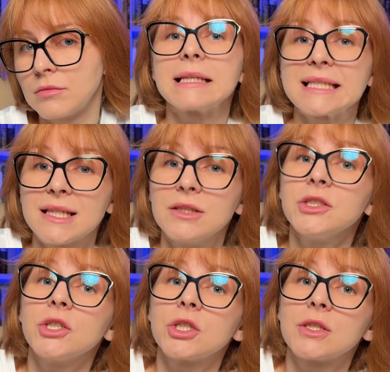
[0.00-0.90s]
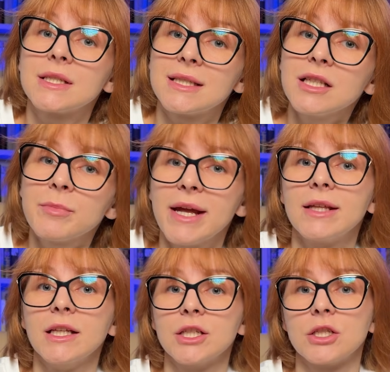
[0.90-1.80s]
So you should still pay
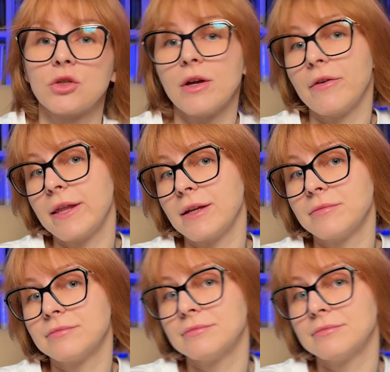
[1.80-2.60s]
attention to everything.